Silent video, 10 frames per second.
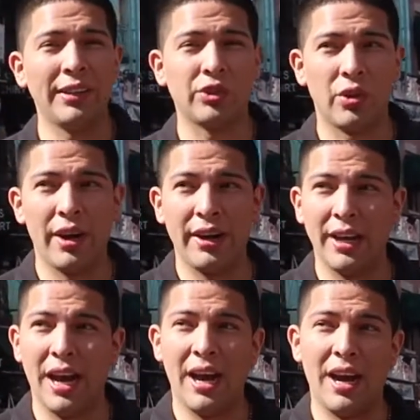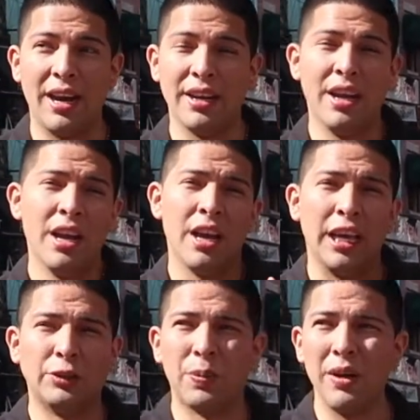restaurant, and
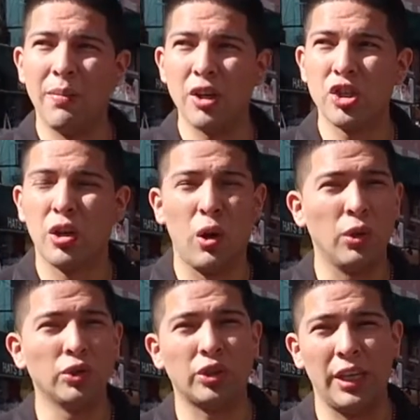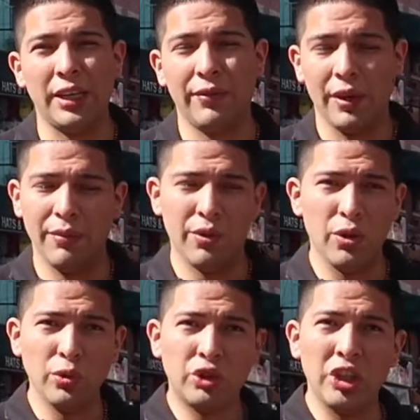it's pretty much close. If
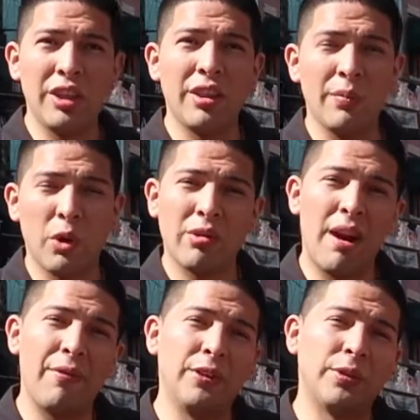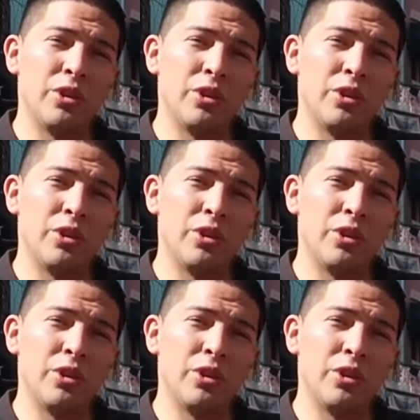you see the demographics